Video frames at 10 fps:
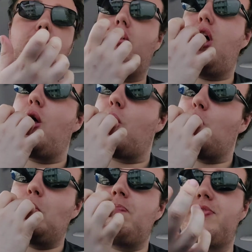roll.
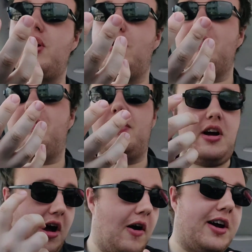You know what?
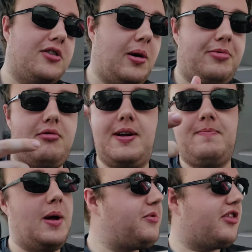I reckon top 3.
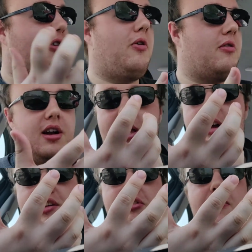I'm just calling right now.
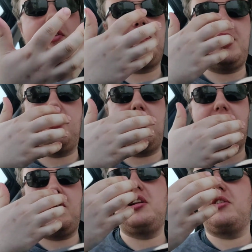It's definitely better than...
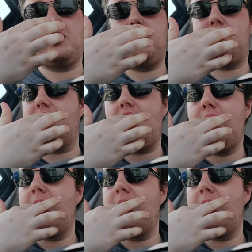It's in the top 3.